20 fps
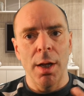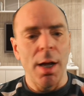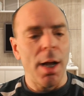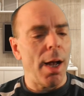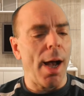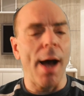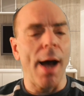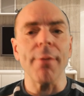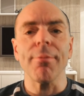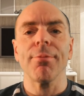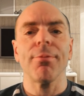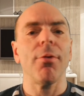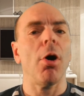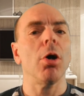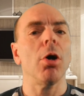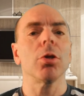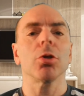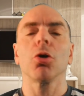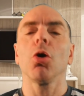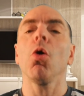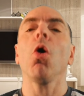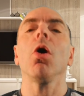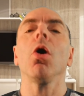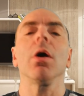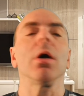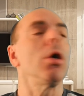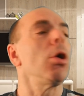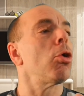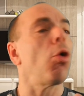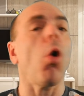Have fun. Go
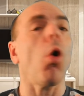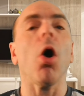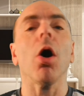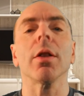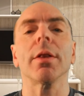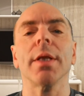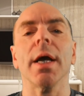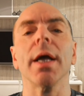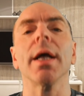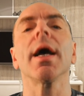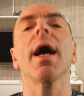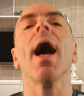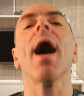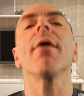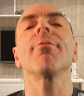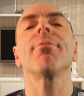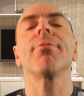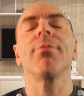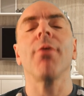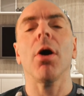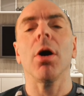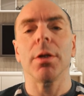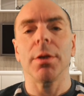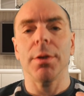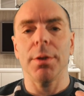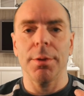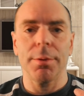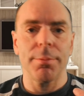out there and have fun.